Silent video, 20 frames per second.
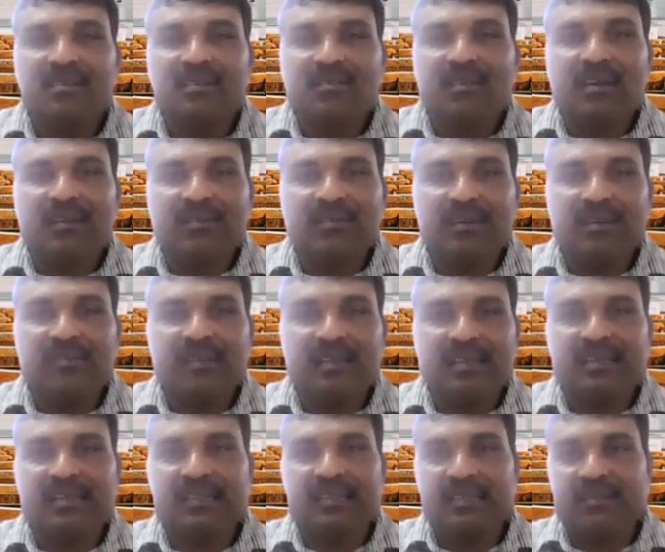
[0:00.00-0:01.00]
What will
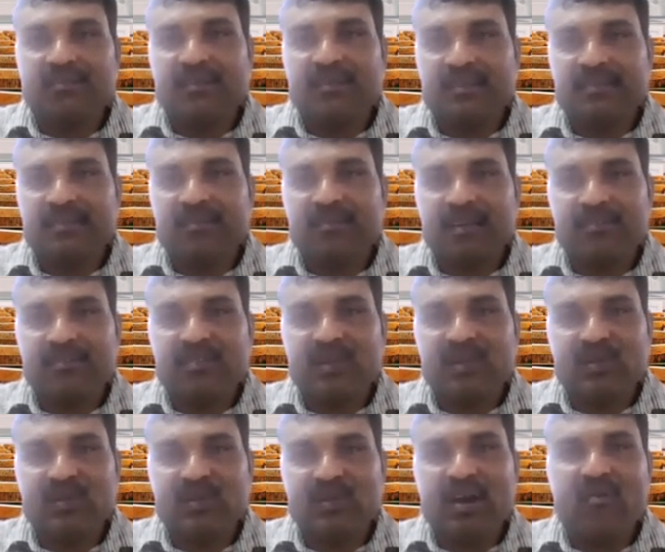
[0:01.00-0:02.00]

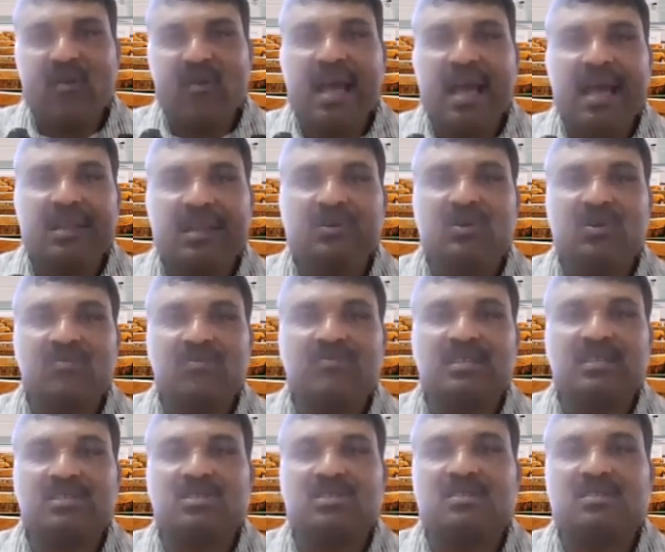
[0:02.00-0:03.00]
be the value of
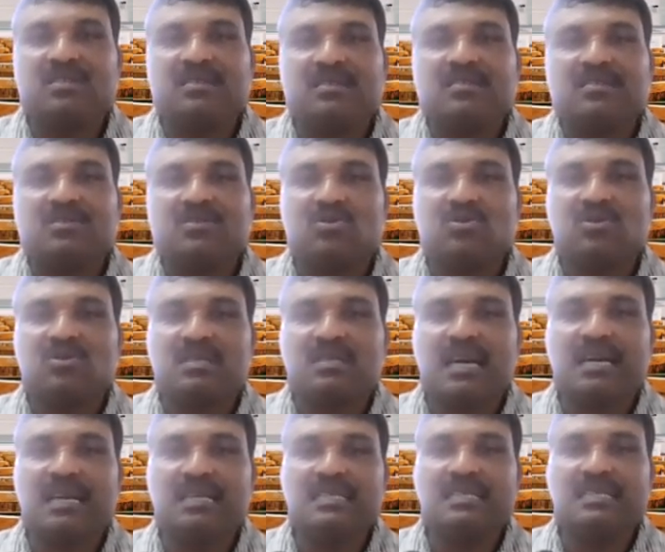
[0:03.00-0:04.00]
this 2
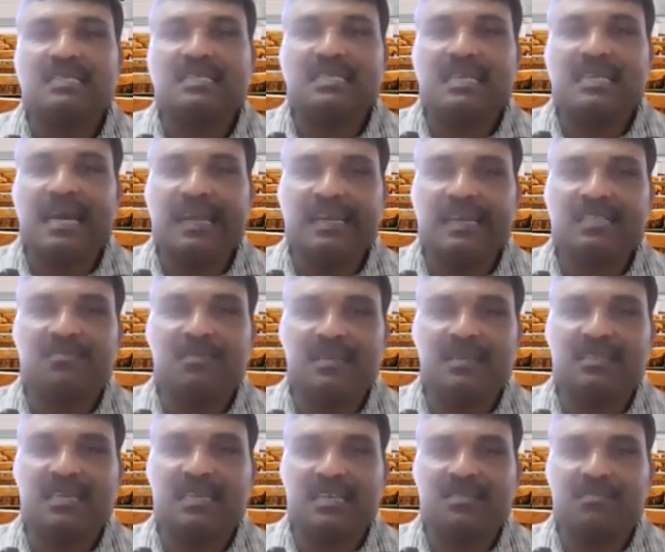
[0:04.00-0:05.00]
sin x
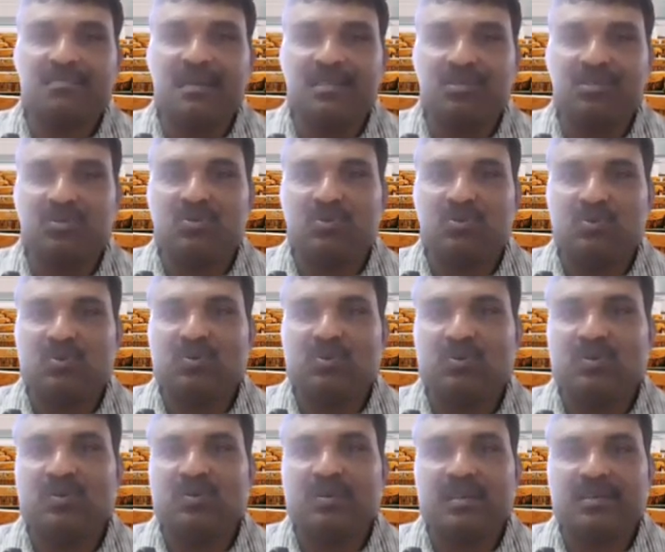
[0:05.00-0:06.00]
plus x by 2
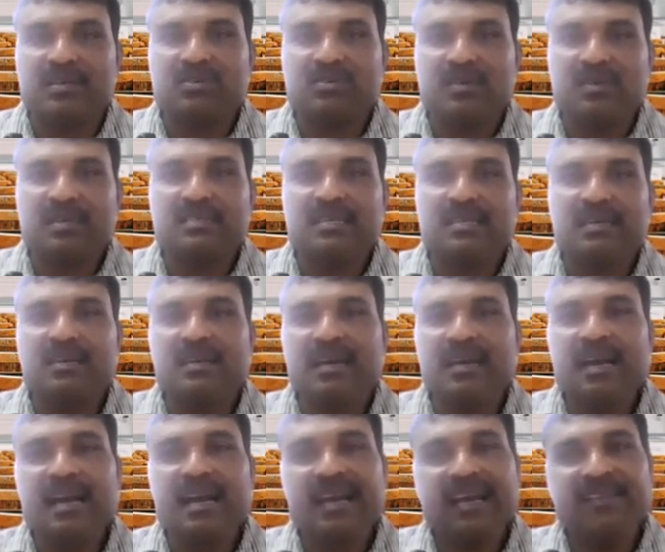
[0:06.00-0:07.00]
raised to x?
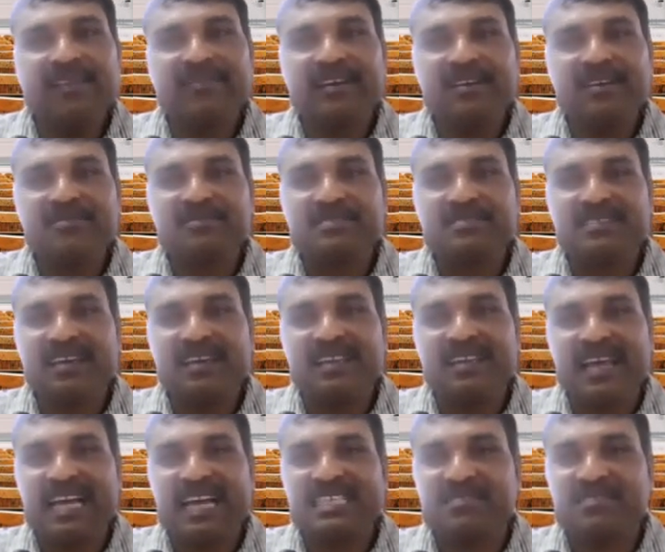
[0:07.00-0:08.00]
Again we have
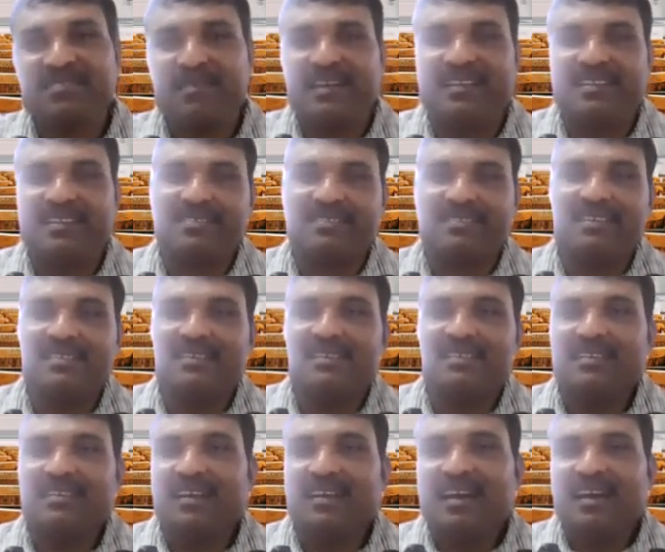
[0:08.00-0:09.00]
sin x minus, right?
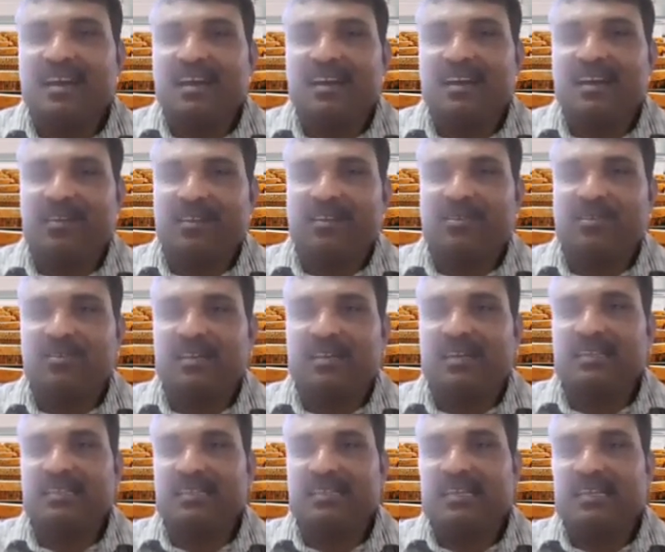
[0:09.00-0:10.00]
And we know
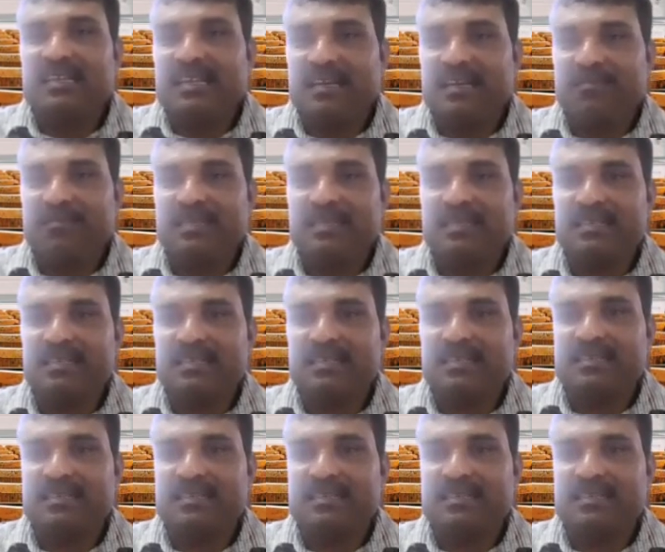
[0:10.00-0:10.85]
that limit